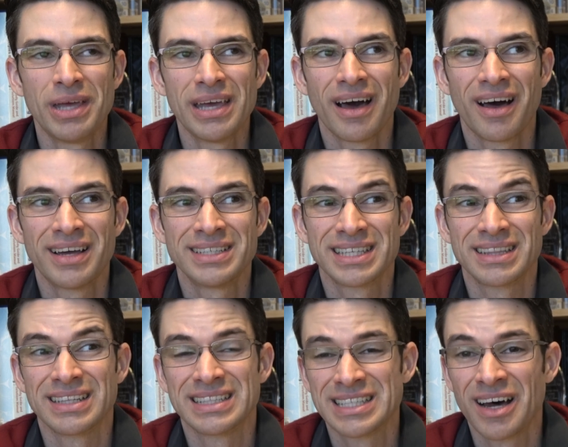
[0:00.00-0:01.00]
PIs
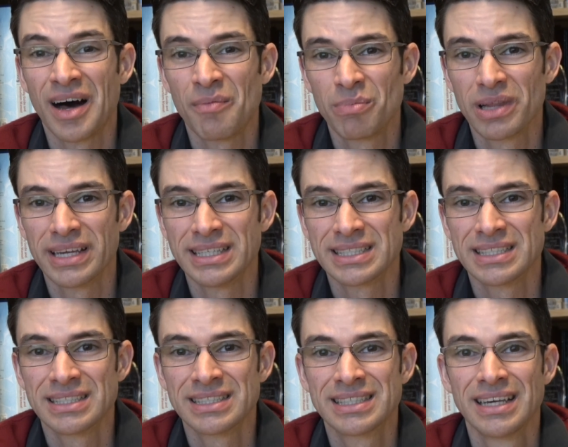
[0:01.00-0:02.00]
at the top
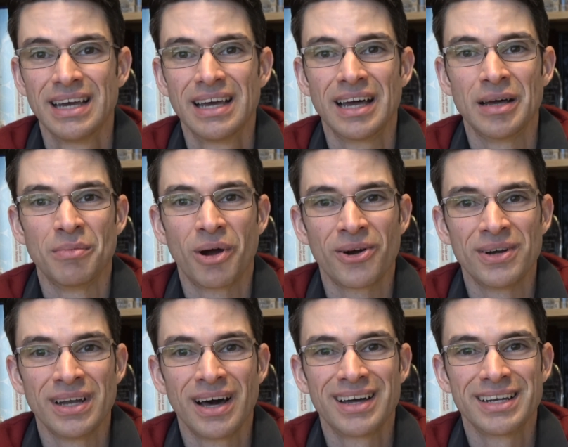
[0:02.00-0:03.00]
places um, are
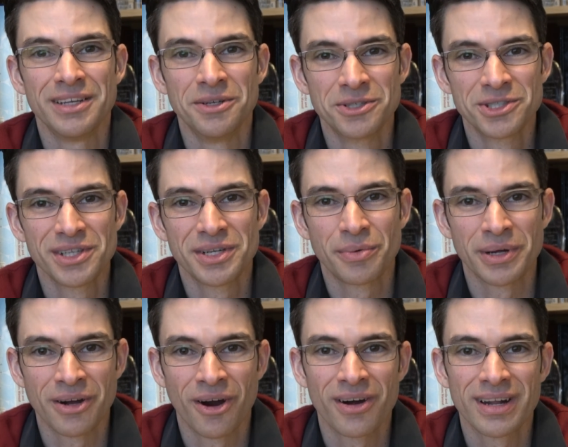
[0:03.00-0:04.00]
not usually
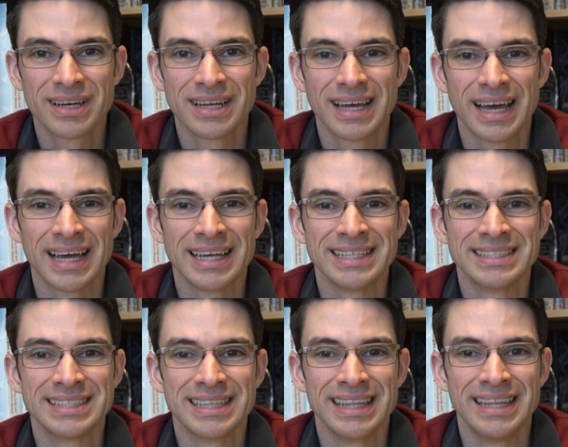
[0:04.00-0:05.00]
regarded
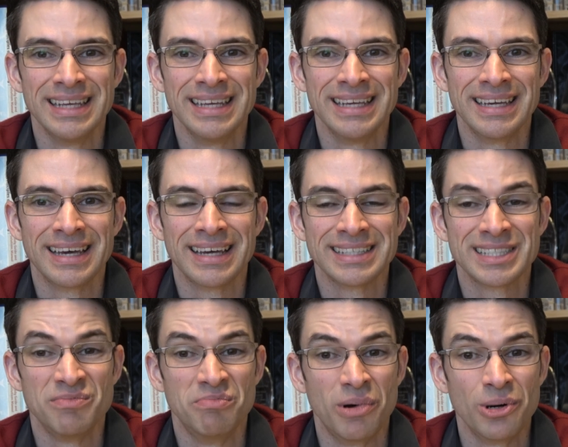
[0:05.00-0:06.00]
as the, as
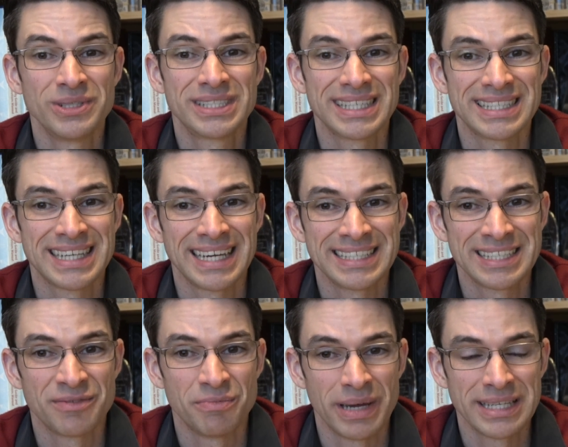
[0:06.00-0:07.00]
the most
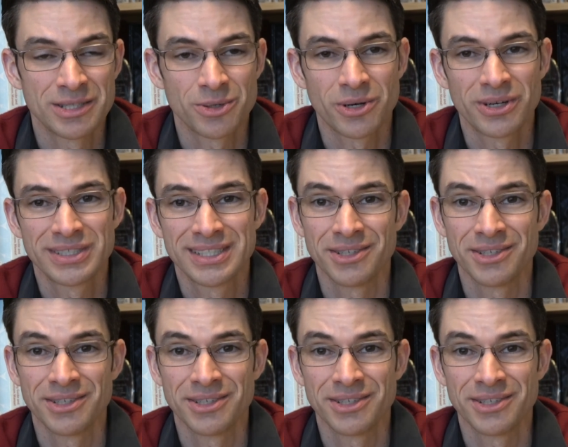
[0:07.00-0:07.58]
attentive mentors mentors.